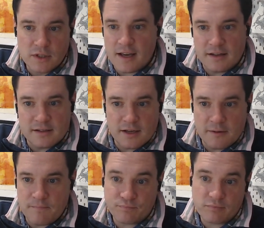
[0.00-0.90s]
And
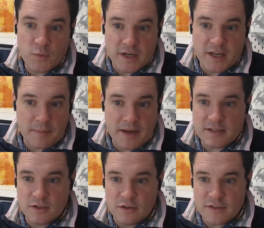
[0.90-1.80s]
when you get back
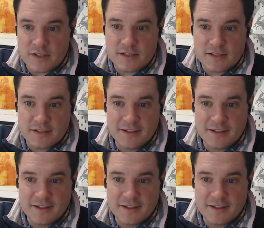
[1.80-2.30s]
to the office,